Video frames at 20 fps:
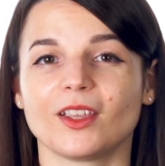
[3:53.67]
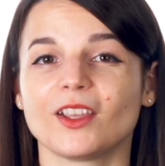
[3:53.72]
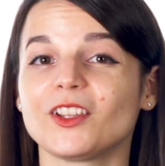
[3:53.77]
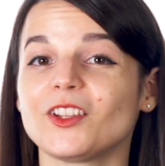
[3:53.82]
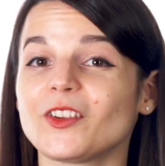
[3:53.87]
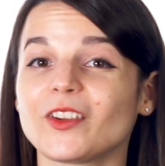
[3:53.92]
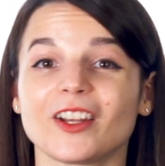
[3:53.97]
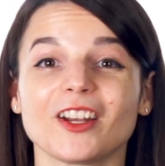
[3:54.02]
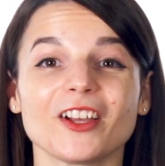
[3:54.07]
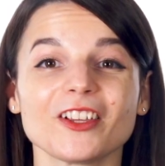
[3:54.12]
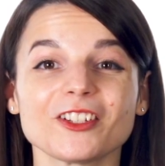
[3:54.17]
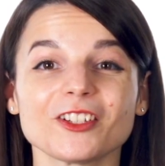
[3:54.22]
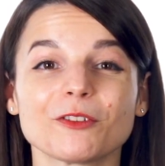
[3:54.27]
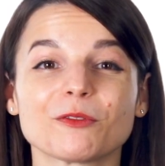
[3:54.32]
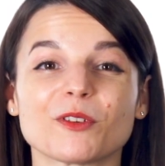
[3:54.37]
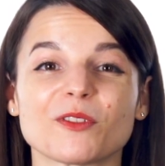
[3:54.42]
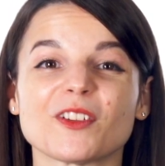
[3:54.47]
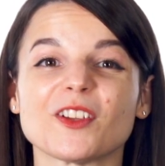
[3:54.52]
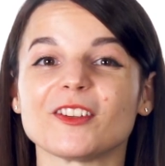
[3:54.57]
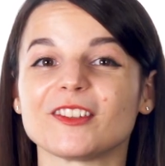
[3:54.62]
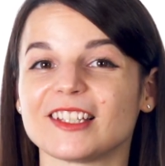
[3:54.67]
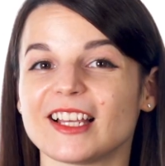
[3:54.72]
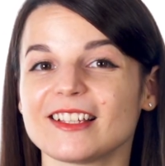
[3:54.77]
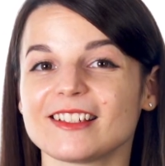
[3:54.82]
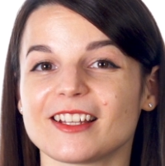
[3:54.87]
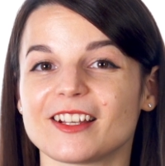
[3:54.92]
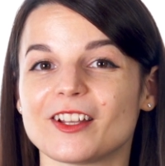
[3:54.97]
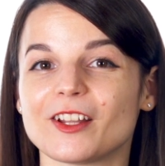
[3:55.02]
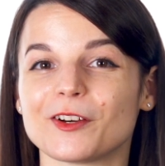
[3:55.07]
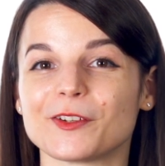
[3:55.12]
You can also review
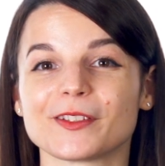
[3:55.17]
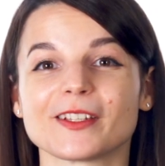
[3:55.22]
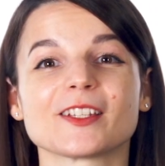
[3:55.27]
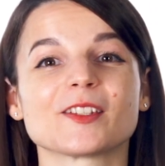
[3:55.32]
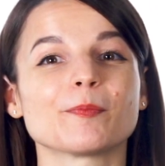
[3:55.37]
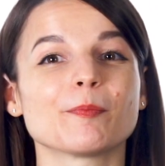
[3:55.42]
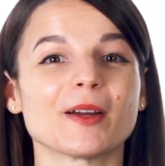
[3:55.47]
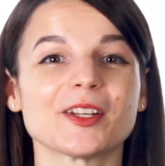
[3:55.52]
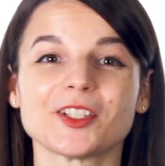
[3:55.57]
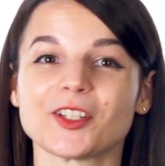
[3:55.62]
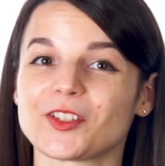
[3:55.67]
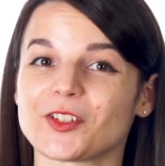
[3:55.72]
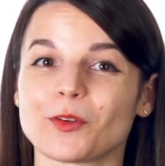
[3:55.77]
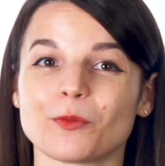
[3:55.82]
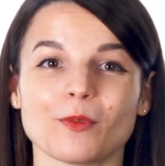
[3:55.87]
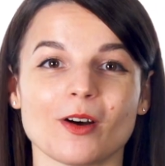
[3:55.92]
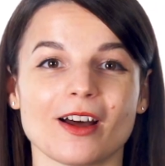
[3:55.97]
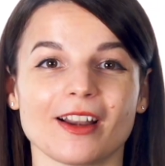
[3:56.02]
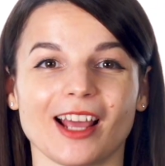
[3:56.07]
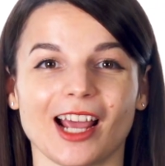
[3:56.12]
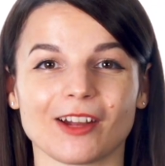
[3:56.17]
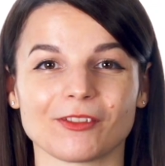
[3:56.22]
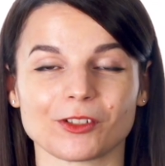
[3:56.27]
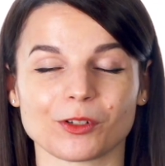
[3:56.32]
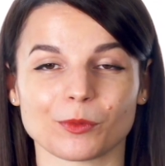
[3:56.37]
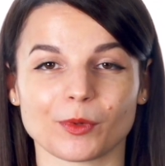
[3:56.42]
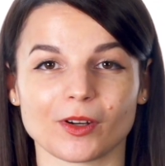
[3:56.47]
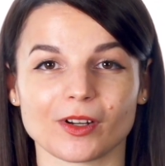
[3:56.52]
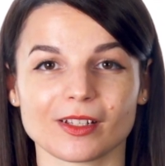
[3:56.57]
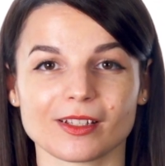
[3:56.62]
lesson notes as much as you want
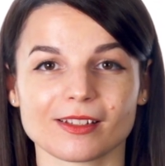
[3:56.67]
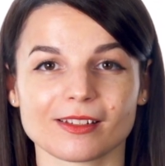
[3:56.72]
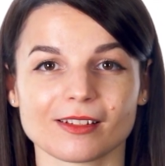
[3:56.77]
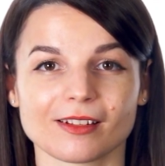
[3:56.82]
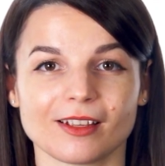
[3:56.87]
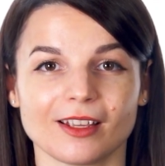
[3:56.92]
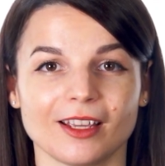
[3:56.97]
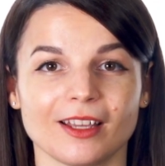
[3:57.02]
afterwards.